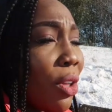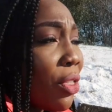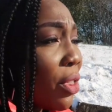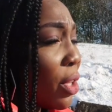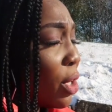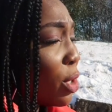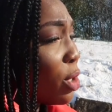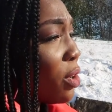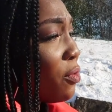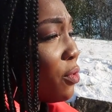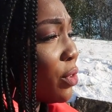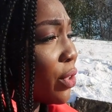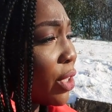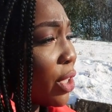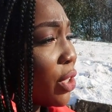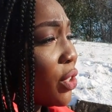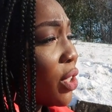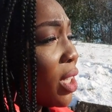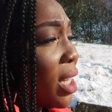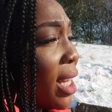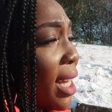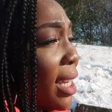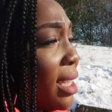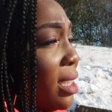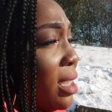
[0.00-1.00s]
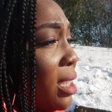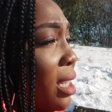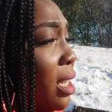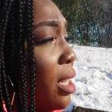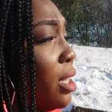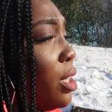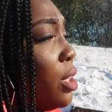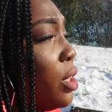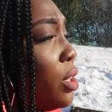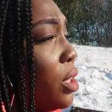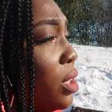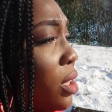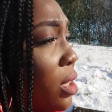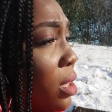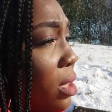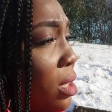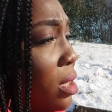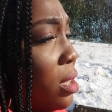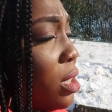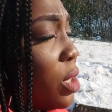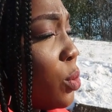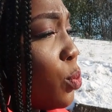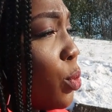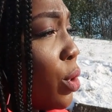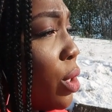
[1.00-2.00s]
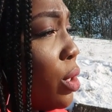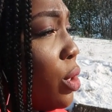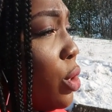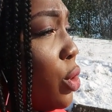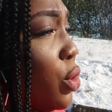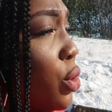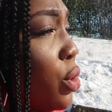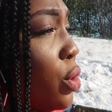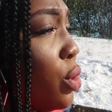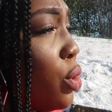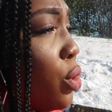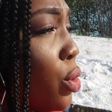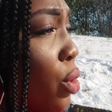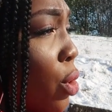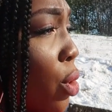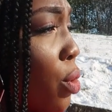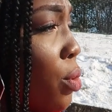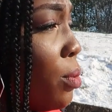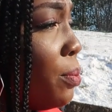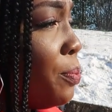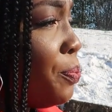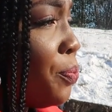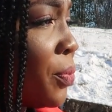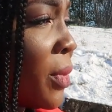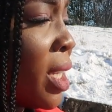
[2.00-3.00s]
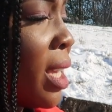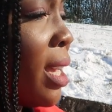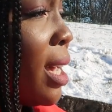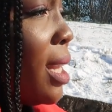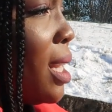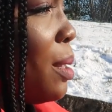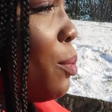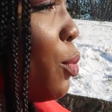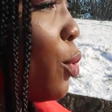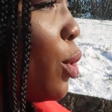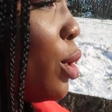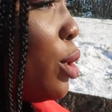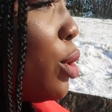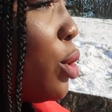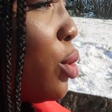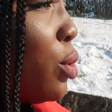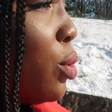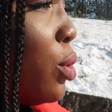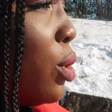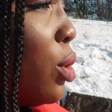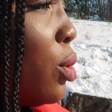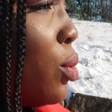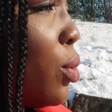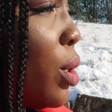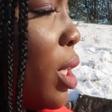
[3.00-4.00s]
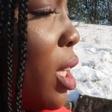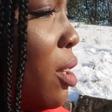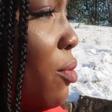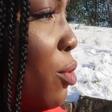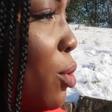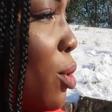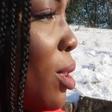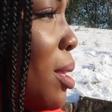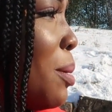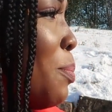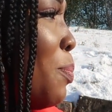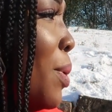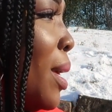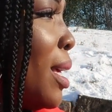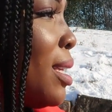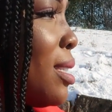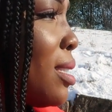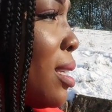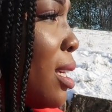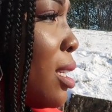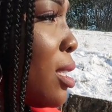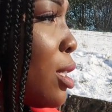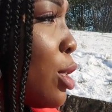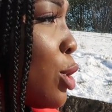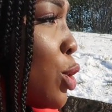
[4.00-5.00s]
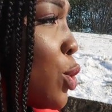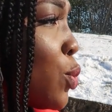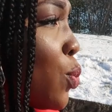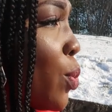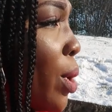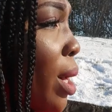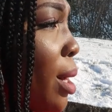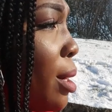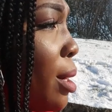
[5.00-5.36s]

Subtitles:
you are thinking of naturalizing, this is what you should know. And I'm going to, you know, give you the basics as